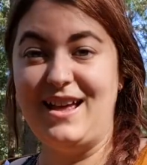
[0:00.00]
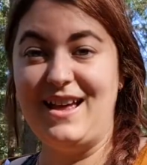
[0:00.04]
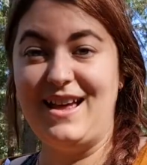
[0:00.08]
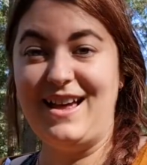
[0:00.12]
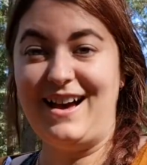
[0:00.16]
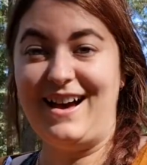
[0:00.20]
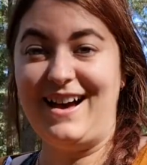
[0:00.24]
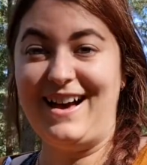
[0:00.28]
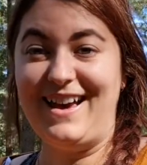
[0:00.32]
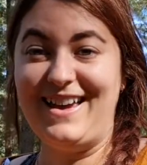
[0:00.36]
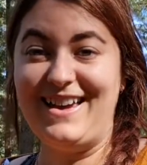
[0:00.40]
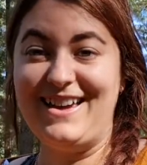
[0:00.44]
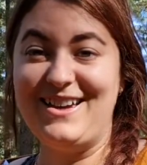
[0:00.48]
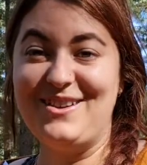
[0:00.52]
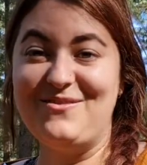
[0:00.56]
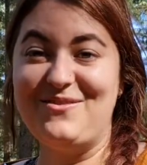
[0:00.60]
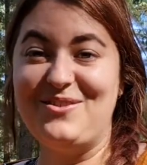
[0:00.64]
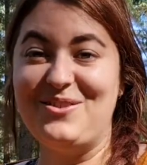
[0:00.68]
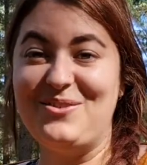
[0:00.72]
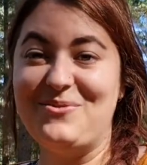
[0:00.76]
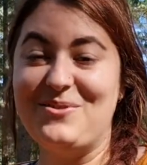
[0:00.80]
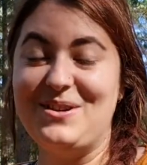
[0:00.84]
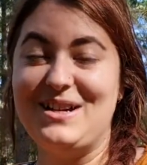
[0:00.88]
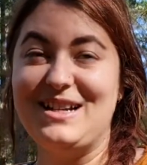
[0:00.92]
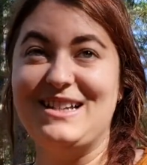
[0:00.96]
Hi
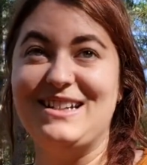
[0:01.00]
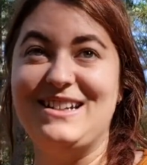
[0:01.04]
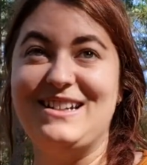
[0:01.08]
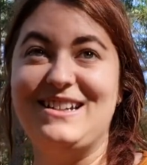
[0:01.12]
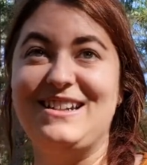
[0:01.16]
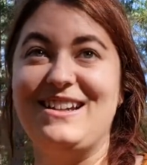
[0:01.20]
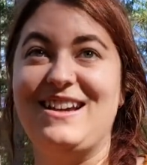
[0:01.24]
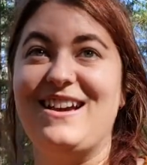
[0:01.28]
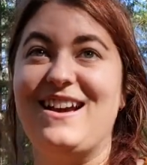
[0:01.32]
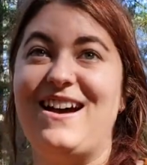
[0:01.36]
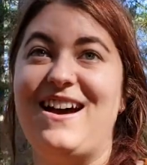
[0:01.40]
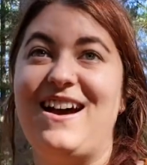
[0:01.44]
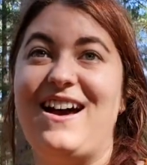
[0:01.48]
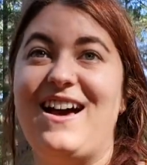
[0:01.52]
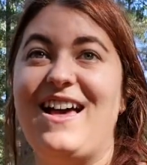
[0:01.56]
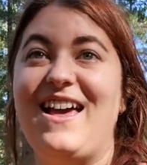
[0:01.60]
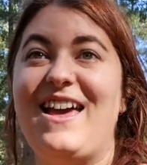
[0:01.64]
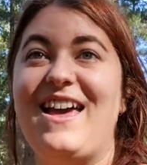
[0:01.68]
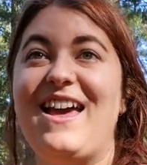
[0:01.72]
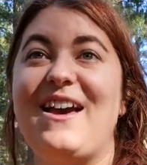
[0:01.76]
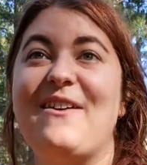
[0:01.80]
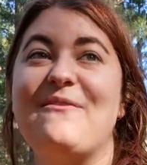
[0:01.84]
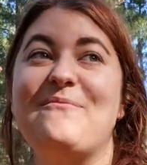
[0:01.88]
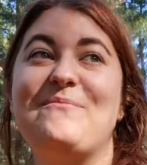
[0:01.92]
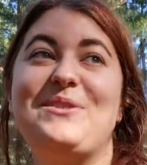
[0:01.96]
everyone, I
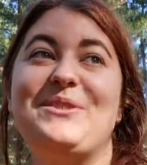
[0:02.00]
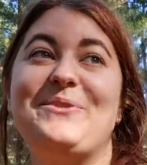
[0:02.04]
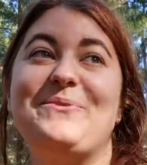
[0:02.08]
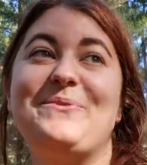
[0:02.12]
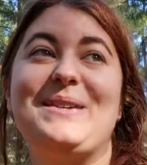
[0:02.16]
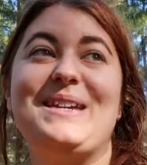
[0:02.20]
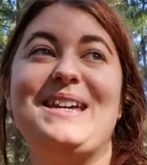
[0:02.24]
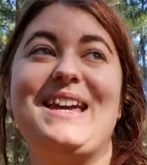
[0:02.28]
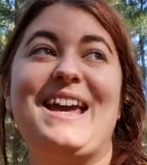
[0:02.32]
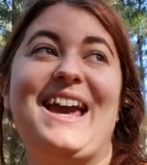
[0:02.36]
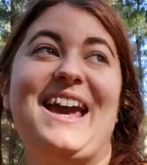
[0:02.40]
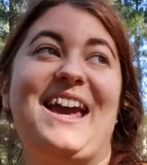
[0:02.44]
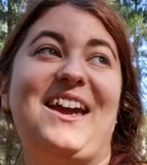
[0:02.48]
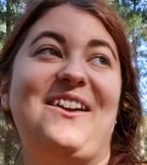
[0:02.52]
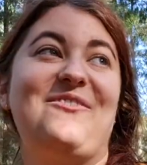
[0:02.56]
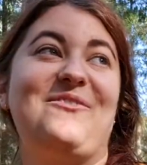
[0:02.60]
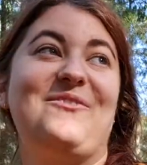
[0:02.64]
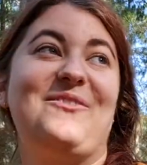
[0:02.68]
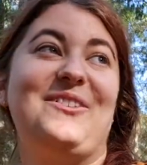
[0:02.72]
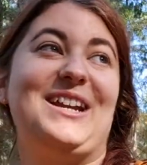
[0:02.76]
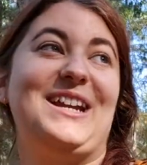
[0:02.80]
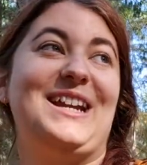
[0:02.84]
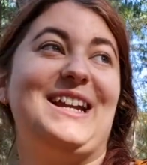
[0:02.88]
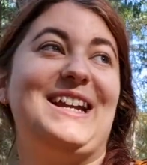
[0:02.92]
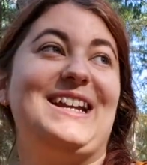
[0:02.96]
am doing a
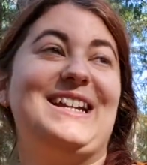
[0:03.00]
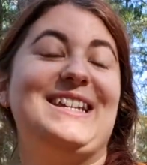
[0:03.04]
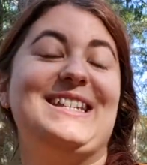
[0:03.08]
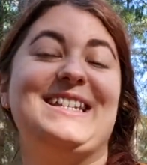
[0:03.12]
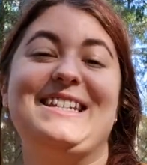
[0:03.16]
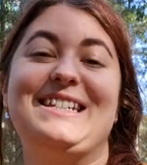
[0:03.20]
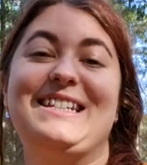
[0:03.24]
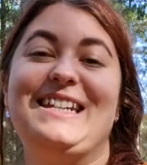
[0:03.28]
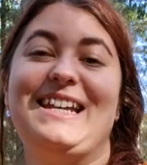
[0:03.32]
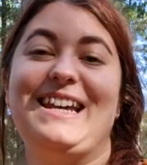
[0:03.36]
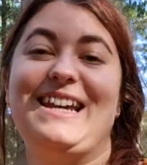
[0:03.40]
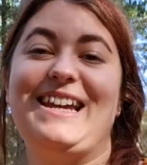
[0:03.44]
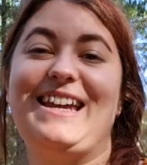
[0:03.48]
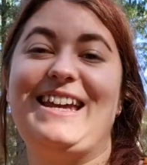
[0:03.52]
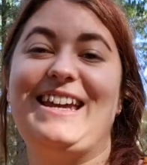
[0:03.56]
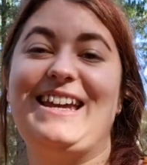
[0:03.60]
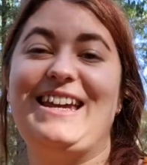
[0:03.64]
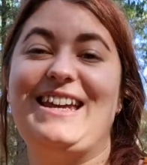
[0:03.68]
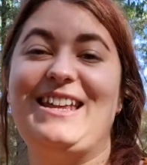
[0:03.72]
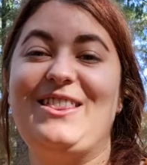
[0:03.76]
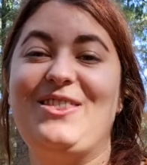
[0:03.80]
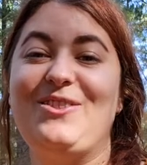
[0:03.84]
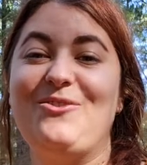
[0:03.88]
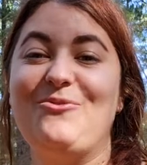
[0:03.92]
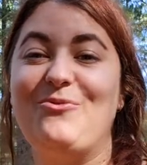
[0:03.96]
reading today
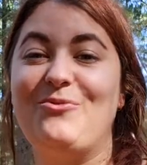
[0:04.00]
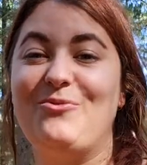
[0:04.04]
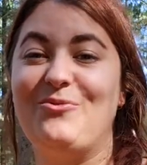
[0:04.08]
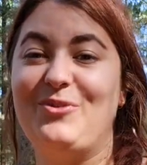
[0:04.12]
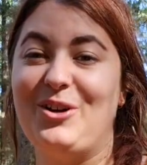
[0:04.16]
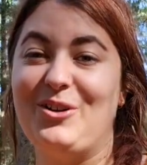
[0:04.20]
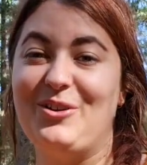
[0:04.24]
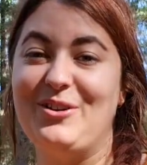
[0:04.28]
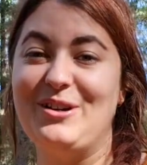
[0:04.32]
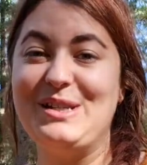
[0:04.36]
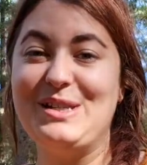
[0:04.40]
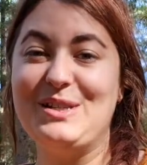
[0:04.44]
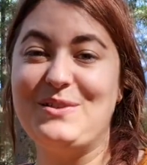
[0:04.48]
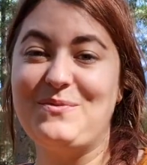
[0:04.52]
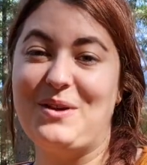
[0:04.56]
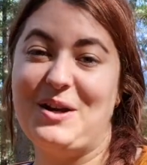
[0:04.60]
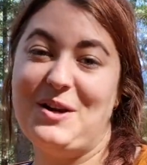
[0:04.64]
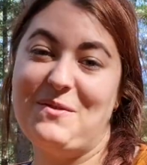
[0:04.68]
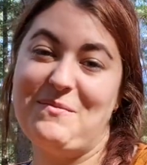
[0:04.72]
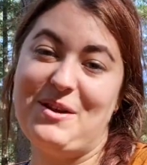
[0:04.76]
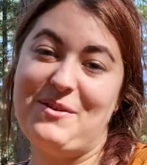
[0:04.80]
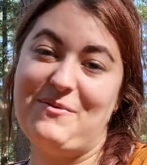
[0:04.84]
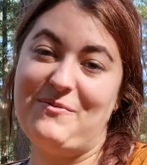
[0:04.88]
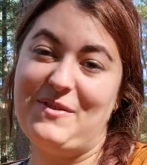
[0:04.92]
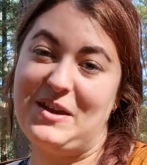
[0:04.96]
in the forest, one of
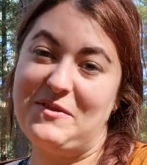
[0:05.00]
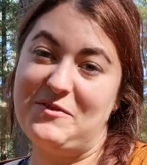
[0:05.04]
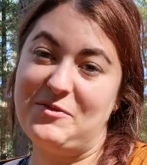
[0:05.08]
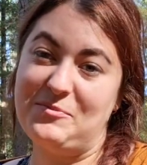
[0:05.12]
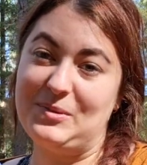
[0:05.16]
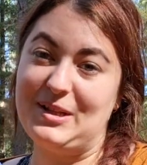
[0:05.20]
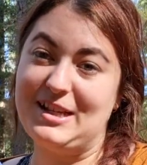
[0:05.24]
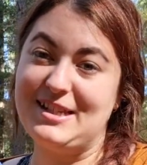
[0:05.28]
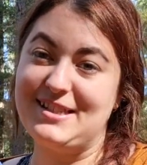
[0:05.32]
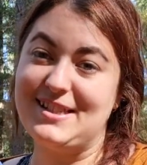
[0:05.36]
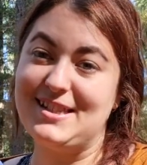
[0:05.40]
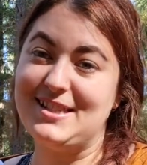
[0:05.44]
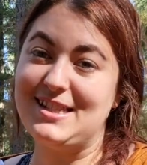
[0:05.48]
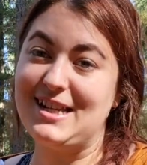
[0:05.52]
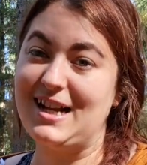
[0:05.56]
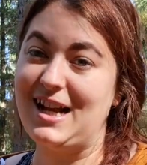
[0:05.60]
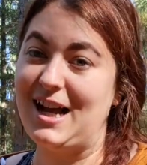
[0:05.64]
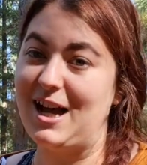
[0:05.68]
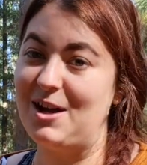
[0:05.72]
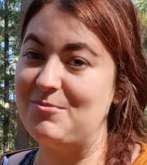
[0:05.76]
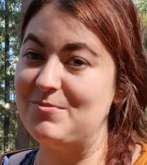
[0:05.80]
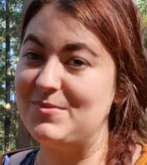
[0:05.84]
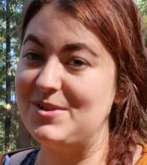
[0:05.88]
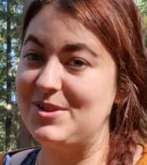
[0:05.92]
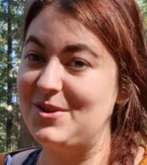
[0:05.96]
my favourite places to
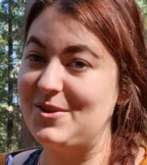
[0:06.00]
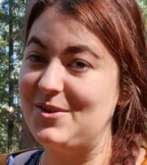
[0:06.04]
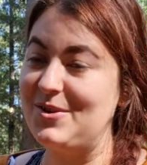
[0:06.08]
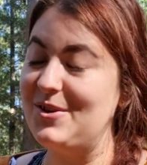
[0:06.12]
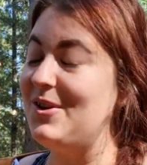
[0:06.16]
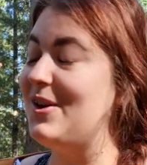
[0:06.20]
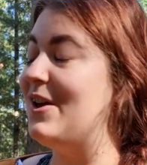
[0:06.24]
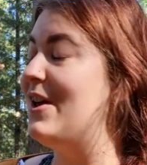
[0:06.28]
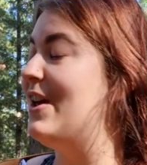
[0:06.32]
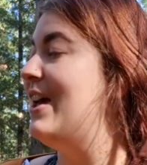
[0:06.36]
come to.